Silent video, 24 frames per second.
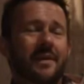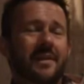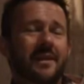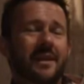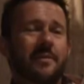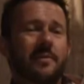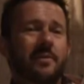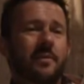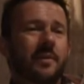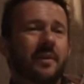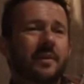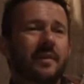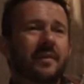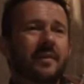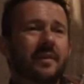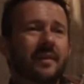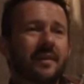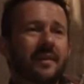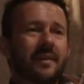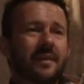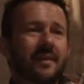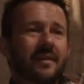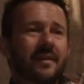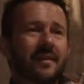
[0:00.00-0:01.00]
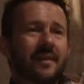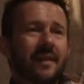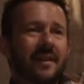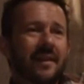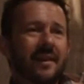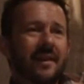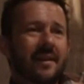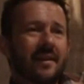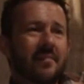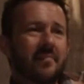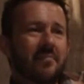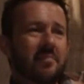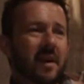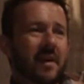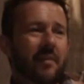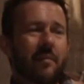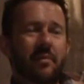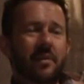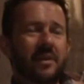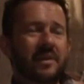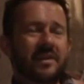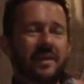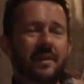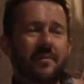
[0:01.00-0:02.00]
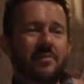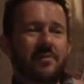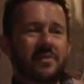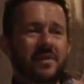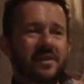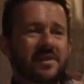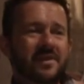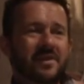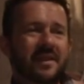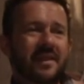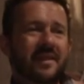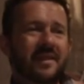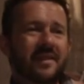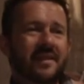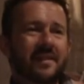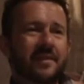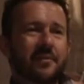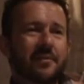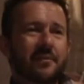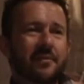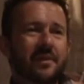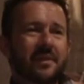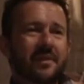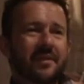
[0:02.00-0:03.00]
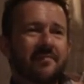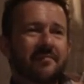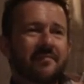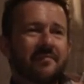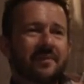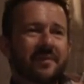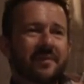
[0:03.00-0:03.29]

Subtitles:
I demo it. Everybody demos it slightly differently.